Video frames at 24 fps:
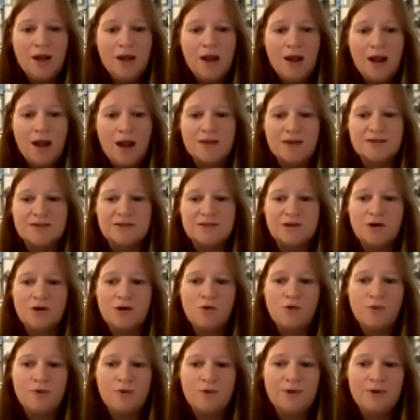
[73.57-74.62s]
And so
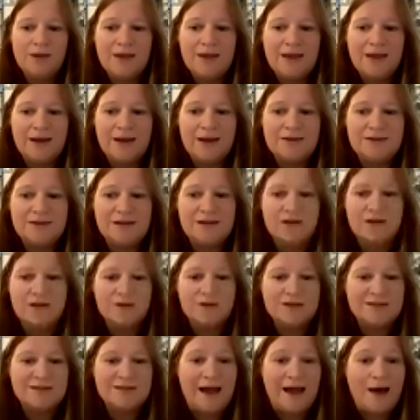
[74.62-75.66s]
we really get a
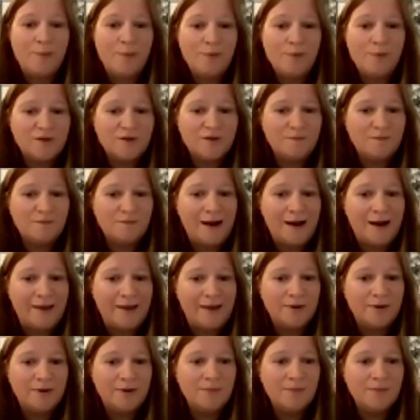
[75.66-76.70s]
decreased output of
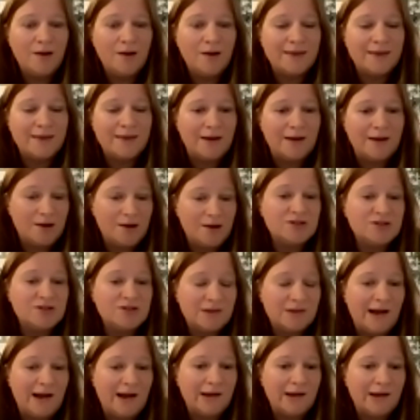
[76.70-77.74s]
meibum onto
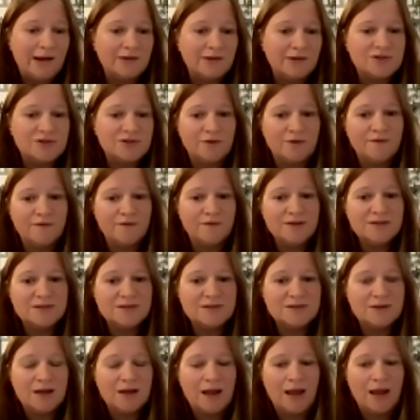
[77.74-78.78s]
the ocular
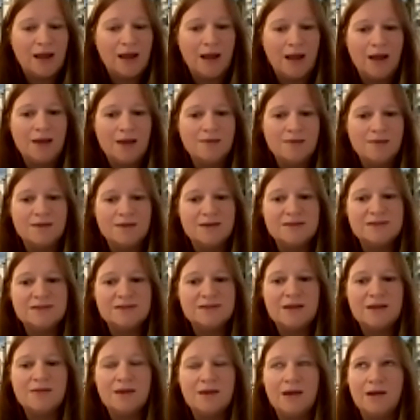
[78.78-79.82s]
surface, and this
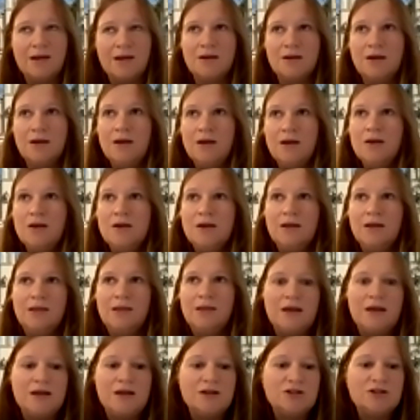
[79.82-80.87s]
can then
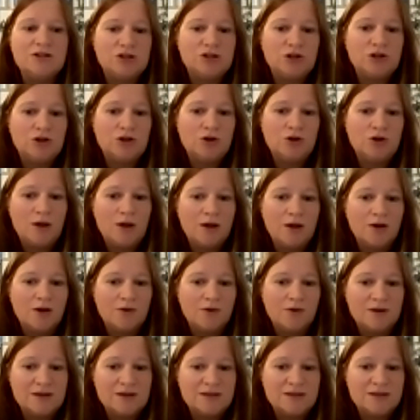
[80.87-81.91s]
lead to
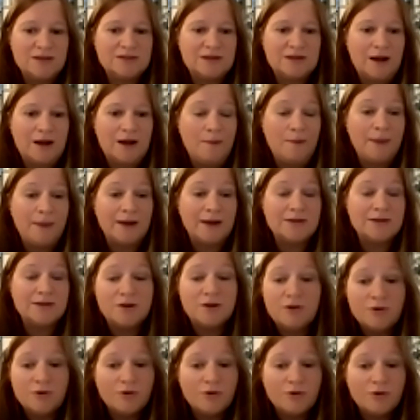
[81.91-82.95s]
increased
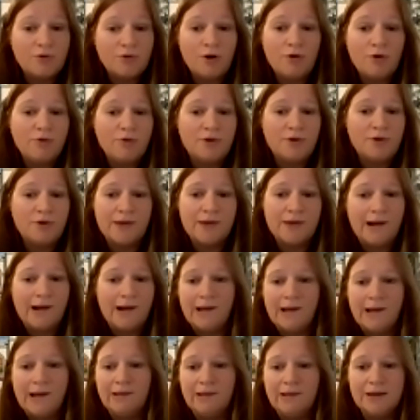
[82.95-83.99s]
bacterial growth on the
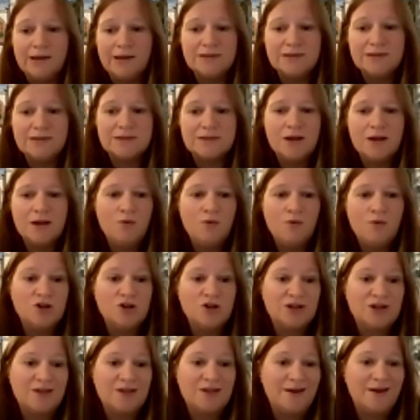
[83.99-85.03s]
eyelids,
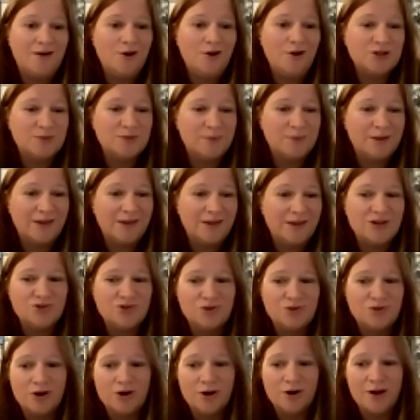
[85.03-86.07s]
which can then ultimately
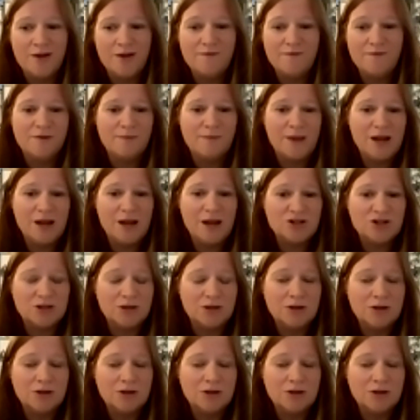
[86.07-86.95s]
trigger inflammation.